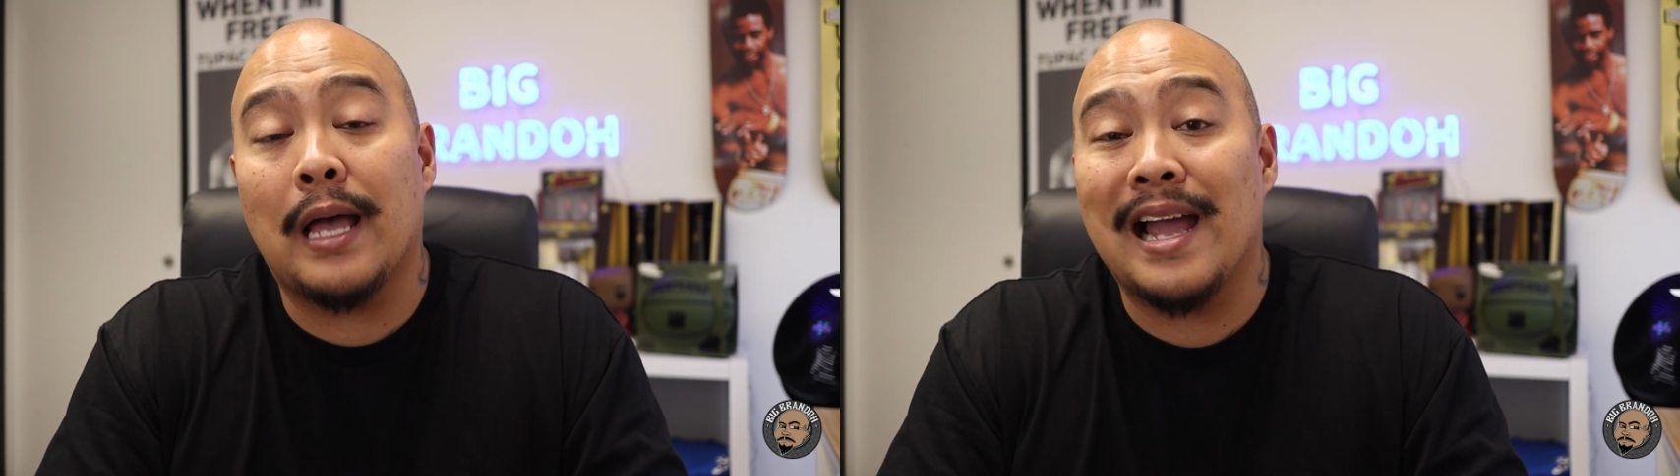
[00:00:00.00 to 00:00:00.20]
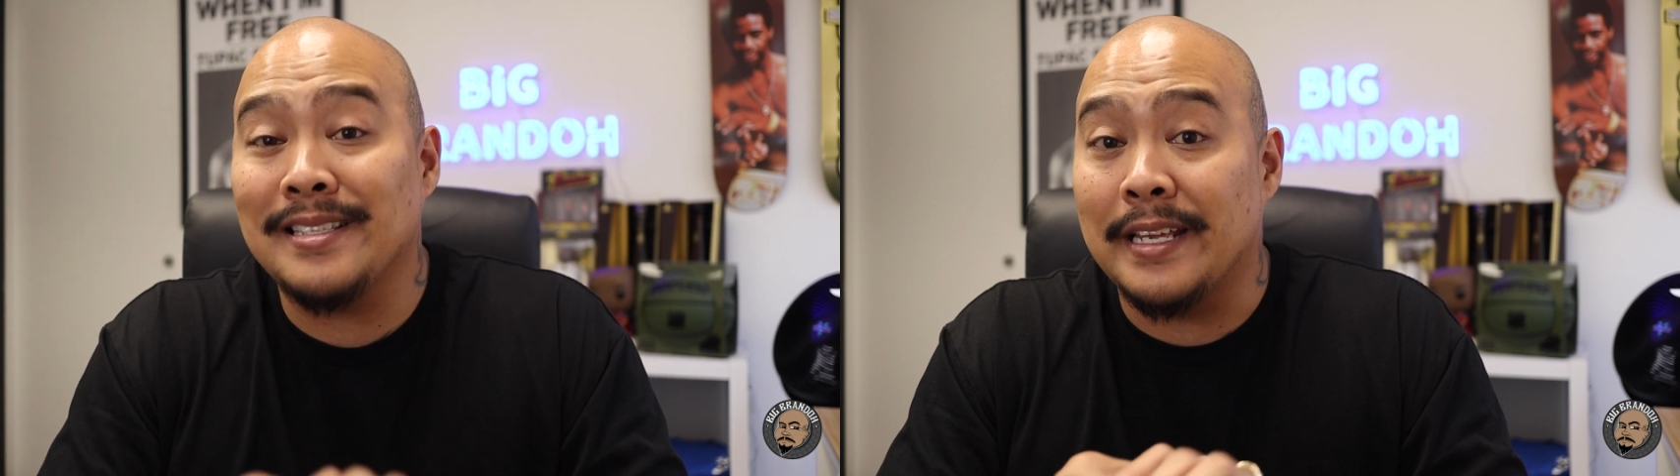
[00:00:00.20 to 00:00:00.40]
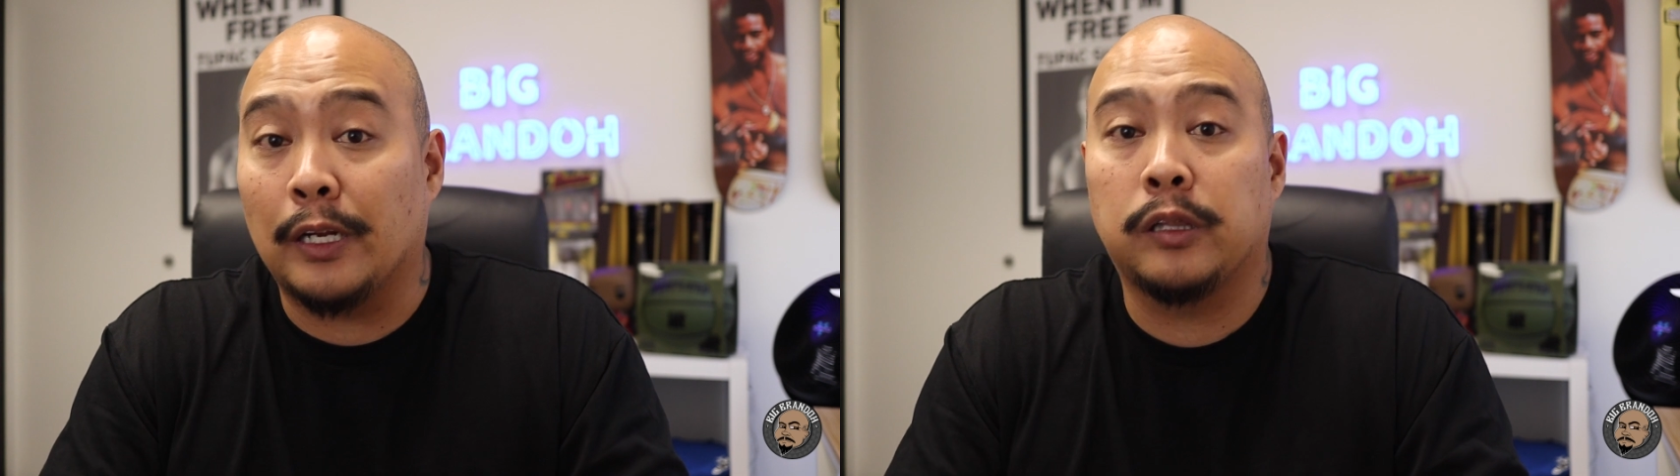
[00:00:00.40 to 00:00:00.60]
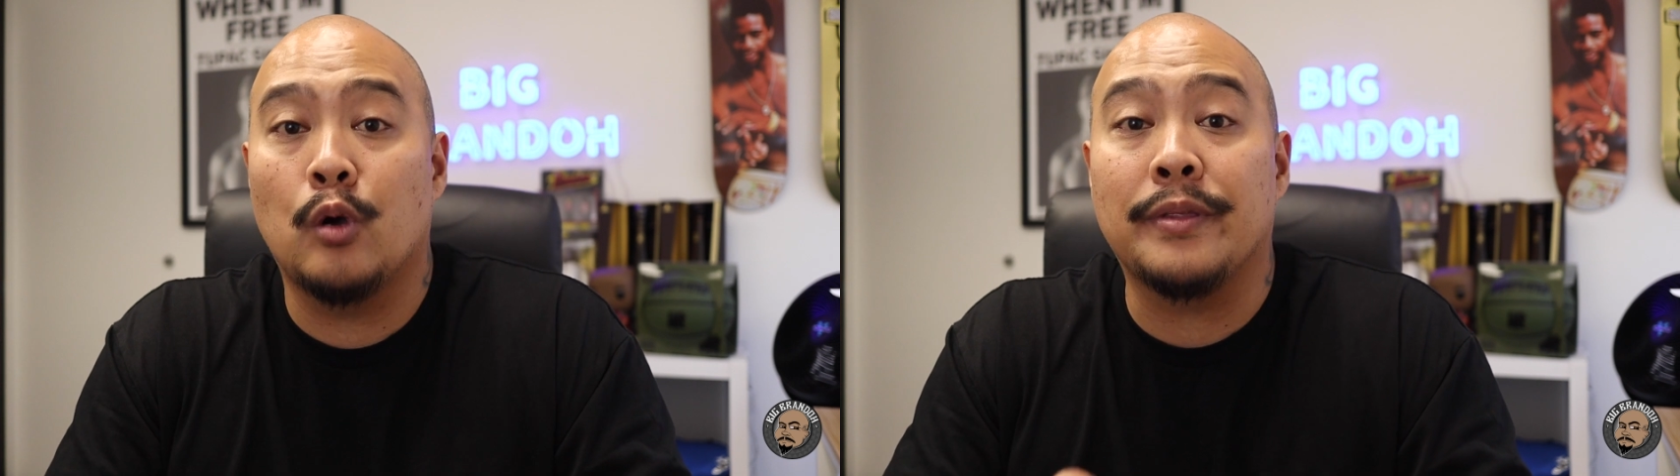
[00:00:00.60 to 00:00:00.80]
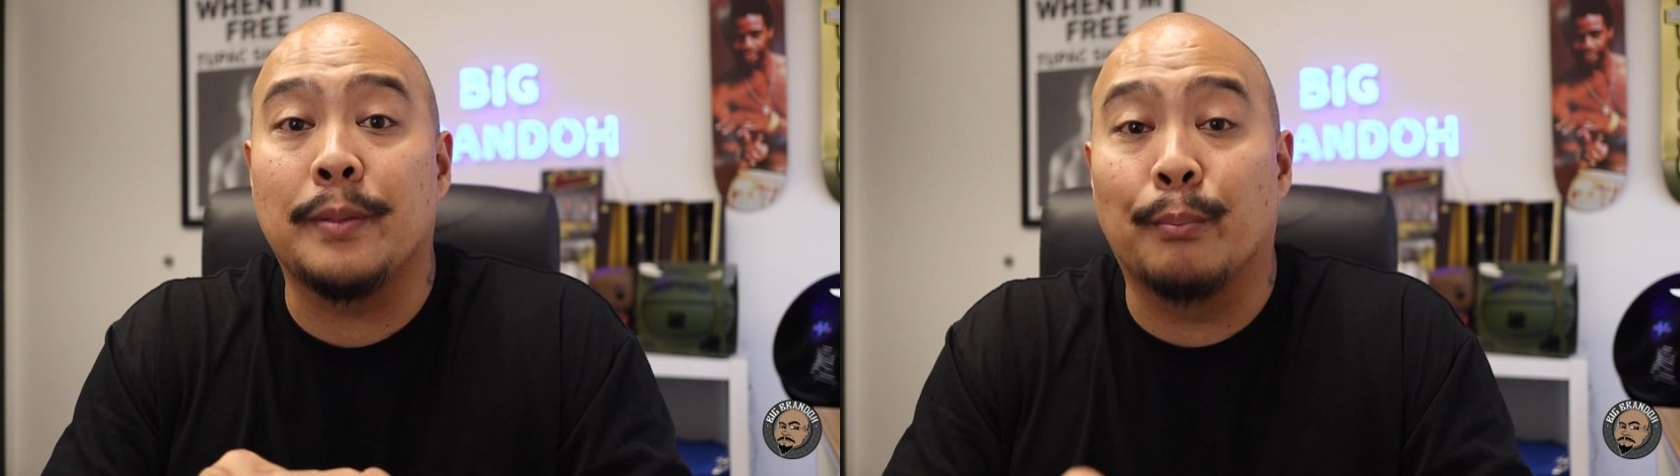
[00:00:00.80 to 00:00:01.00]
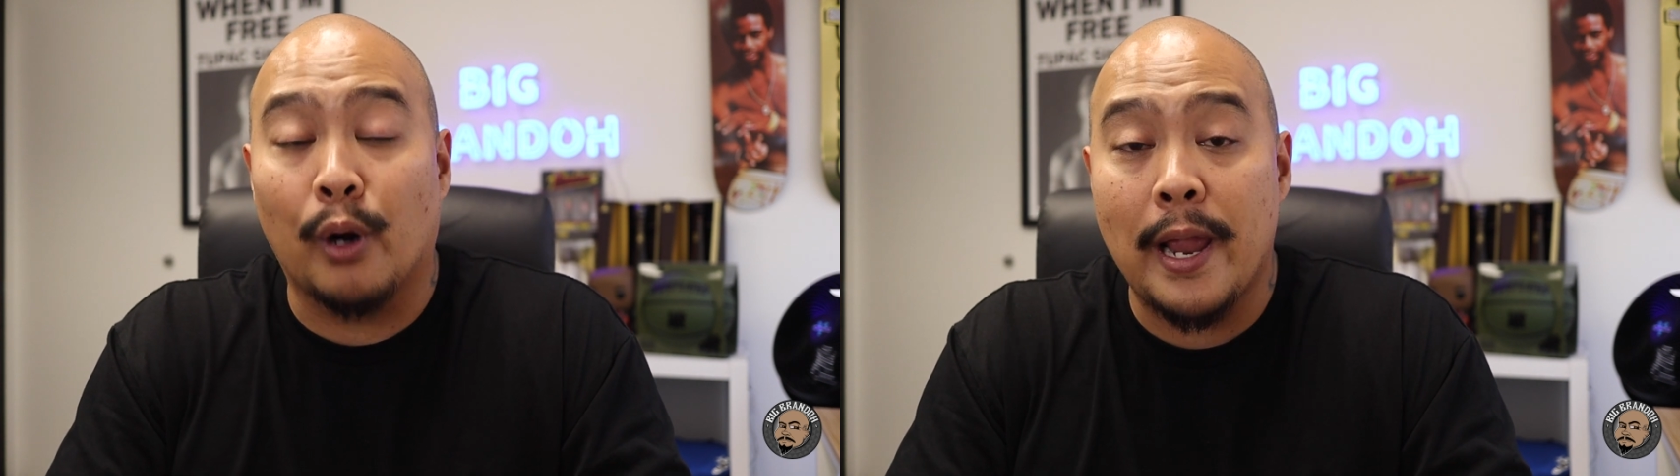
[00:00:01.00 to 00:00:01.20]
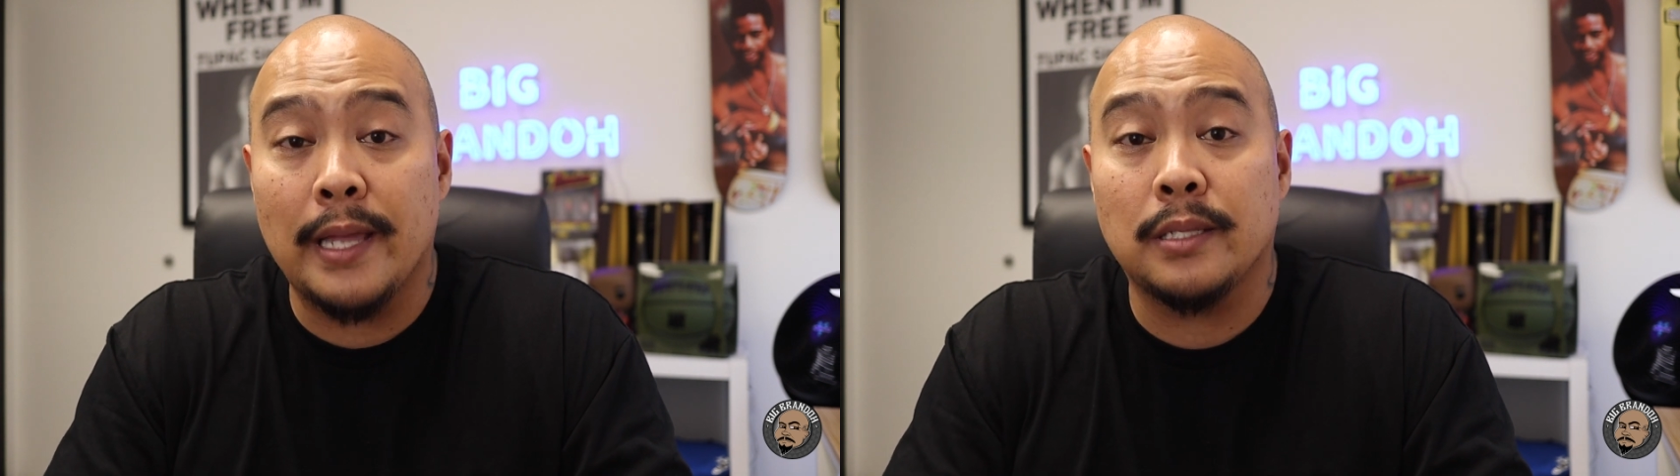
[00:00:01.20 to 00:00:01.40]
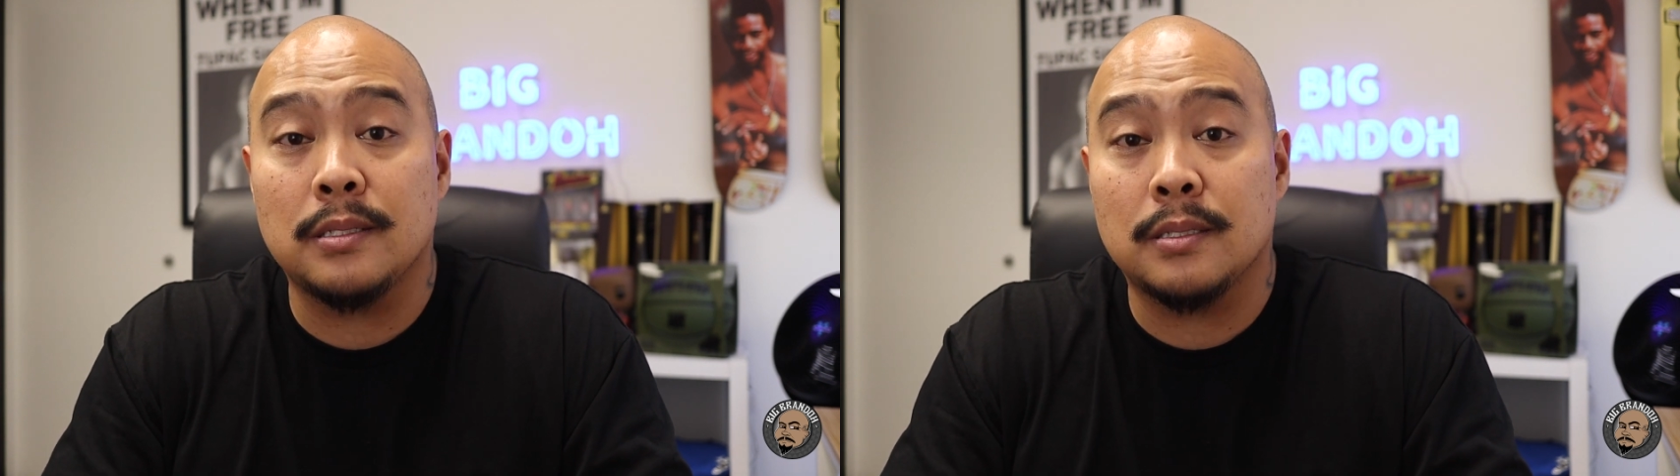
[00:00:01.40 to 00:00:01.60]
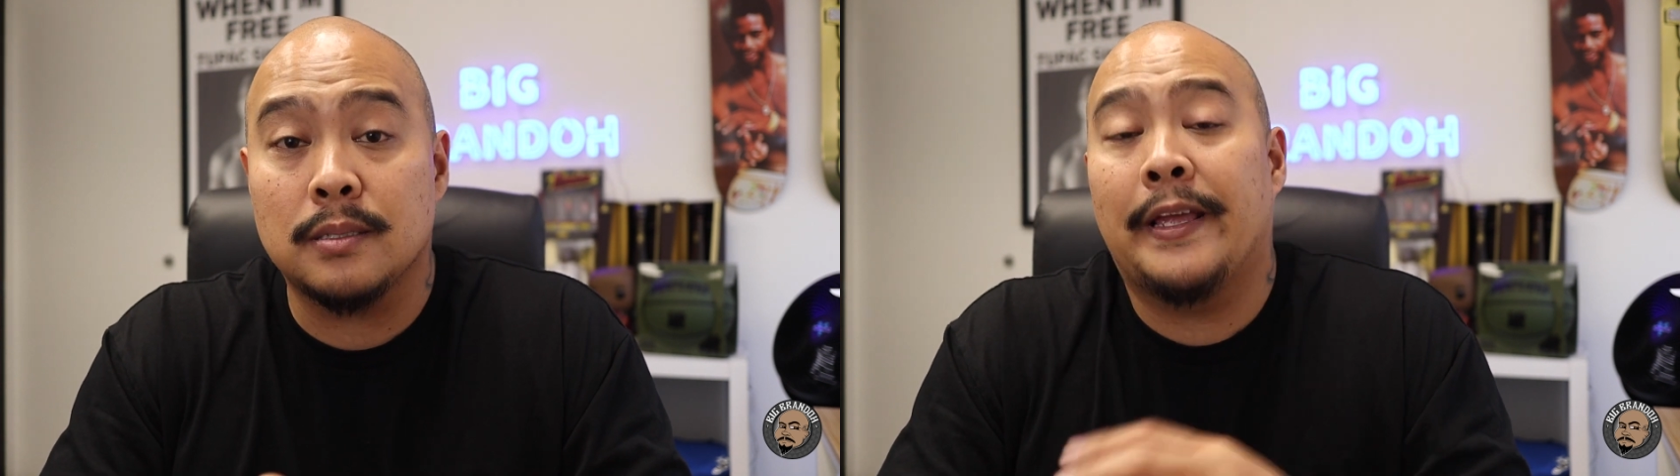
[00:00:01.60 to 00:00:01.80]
lines and clothing brands.